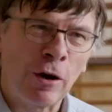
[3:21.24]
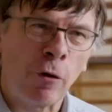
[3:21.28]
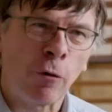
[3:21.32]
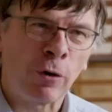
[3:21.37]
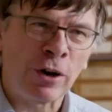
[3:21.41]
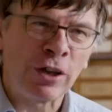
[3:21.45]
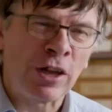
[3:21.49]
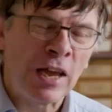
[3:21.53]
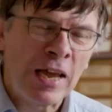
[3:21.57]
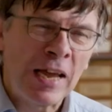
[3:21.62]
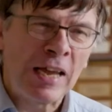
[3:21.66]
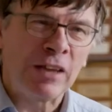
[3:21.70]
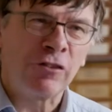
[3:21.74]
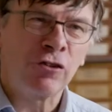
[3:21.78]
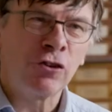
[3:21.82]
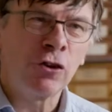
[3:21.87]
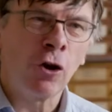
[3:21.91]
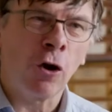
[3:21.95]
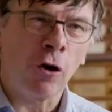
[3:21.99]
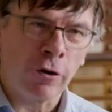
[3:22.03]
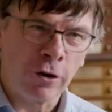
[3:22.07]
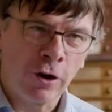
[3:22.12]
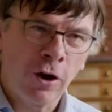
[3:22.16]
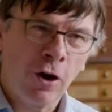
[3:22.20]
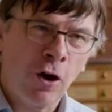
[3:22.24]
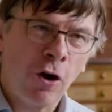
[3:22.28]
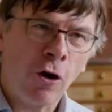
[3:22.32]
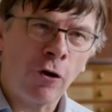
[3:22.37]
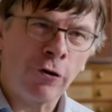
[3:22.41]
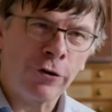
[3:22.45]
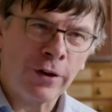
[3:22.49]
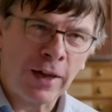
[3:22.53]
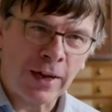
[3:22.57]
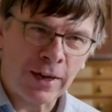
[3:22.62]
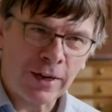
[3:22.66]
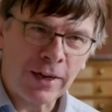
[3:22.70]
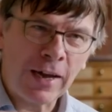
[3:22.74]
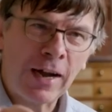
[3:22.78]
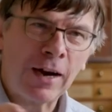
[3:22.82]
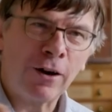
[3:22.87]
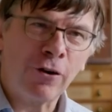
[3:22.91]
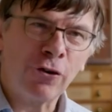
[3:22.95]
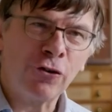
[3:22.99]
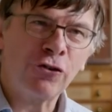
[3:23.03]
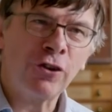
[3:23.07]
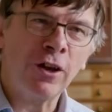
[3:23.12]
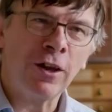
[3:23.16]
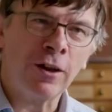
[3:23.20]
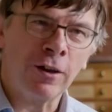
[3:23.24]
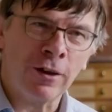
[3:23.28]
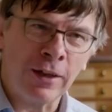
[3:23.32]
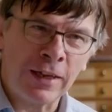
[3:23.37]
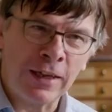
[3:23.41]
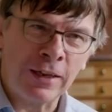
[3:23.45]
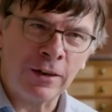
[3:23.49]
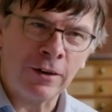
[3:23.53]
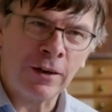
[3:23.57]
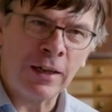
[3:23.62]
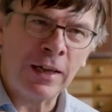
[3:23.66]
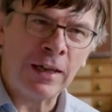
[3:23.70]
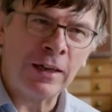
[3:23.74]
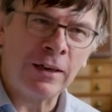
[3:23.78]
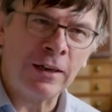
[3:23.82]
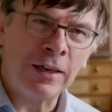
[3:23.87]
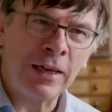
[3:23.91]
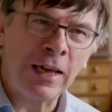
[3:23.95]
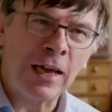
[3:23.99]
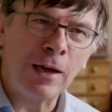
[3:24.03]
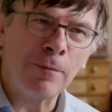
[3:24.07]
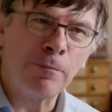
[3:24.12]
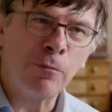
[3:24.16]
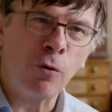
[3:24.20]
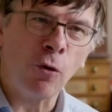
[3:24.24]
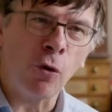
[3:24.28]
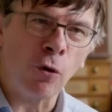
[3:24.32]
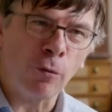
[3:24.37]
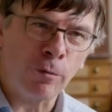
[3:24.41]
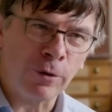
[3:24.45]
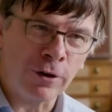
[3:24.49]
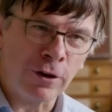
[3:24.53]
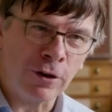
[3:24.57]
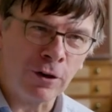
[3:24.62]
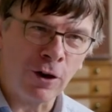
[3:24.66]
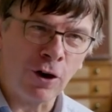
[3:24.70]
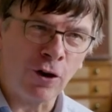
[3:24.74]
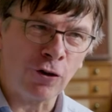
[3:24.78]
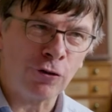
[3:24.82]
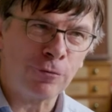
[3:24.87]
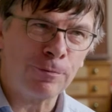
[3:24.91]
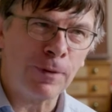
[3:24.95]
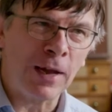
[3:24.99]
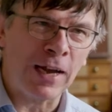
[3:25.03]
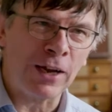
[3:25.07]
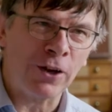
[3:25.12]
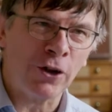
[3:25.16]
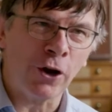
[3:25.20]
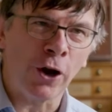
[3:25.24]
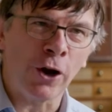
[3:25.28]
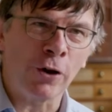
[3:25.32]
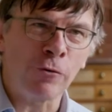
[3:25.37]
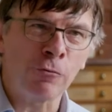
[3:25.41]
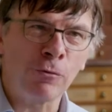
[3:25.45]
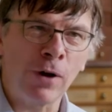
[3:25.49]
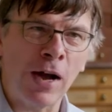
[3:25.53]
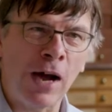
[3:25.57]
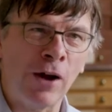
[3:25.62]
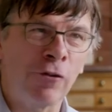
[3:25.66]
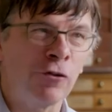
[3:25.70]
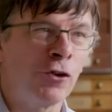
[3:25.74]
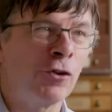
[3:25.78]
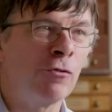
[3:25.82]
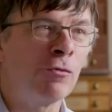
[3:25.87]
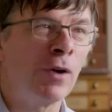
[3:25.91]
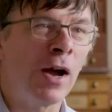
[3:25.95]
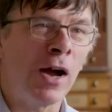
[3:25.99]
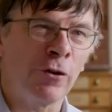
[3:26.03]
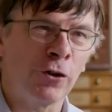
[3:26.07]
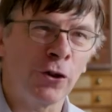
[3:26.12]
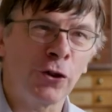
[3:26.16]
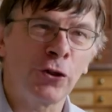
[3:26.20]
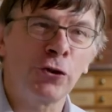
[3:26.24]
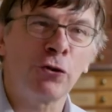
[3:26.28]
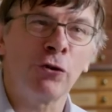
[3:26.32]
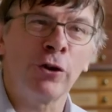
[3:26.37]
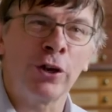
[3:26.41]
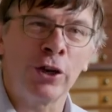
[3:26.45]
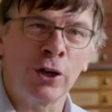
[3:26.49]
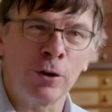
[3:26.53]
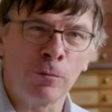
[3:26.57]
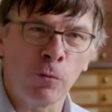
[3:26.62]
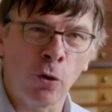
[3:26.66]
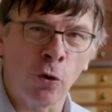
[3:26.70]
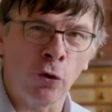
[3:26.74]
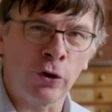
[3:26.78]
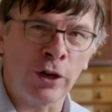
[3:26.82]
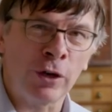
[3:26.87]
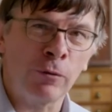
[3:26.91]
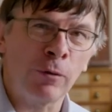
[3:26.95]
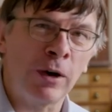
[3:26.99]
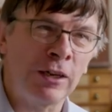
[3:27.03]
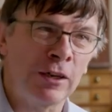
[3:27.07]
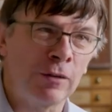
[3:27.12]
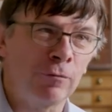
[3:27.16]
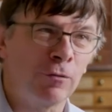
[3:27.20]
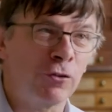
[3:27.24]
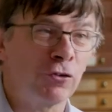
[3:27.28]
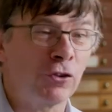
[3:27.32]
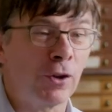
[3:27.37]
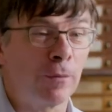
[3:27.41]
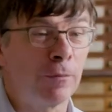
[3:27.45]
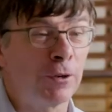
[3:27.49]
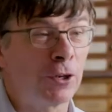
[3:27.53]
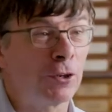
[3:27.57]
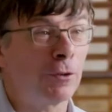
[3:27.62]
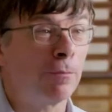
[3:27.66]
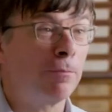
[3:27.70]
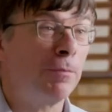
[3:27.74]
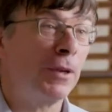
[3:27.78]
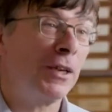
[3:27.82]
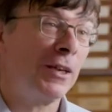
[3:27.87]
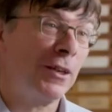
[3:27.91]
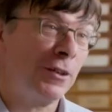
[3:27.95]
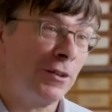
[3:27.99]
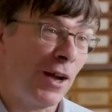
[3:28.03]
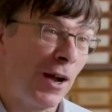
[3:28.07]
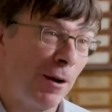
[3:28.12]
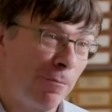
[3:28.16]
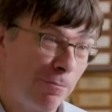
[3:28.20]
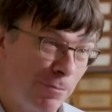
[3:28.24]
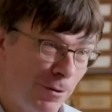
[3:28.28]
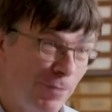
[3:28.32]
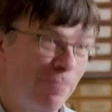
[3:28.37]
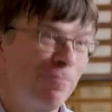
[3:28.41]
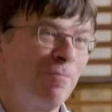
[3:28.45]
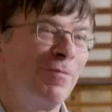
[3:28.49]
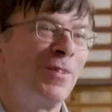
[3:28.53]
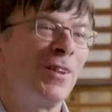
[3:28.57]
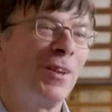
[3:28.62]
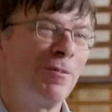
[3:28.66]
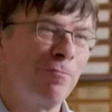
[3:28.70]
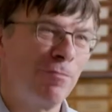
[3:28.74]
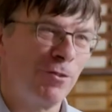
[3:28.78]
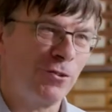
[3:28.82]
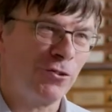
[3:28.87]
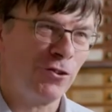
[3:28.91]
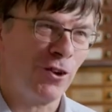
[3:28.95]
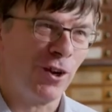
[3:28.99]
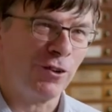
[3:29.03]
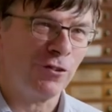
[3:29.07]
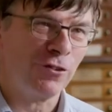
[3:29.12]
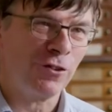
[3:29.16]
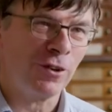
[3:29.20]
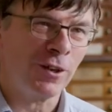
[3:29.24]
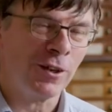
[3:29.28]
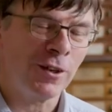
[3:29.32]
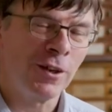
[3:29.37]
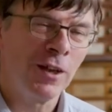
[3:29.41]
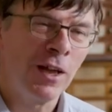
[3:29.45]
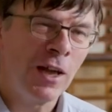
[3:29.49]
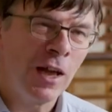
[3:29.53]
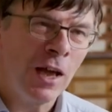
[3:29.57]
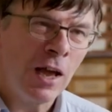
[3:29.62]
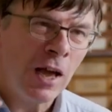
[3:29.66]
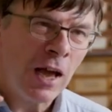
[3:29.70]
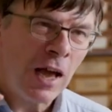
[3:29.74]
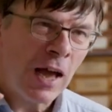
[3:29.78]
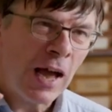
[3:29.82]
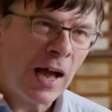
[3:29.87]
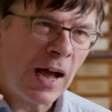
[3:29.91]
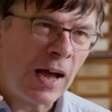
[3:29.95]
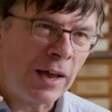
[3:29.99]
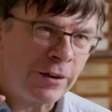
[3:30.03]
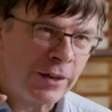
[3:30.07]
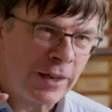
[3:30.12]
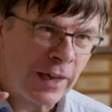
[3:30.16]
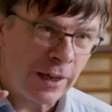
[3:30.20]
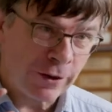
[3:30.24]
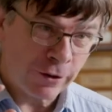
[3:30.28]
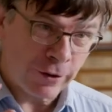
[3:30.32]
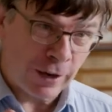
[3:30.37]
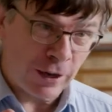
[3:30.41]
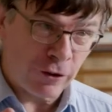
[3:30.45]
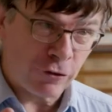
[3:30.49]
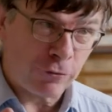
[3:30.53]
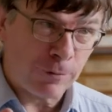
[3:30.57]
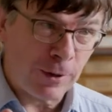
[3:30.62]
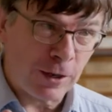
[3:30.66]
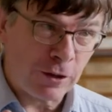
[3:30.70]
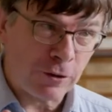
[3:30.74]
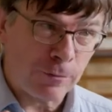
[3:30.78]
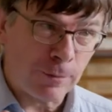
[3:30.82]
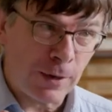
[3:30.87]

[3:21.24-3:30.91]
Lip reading: Or it's not on that carousel in the airport with the last bag going round and round at 3 a.m. waiting for somebody to pick it up, precisely. And the other aspect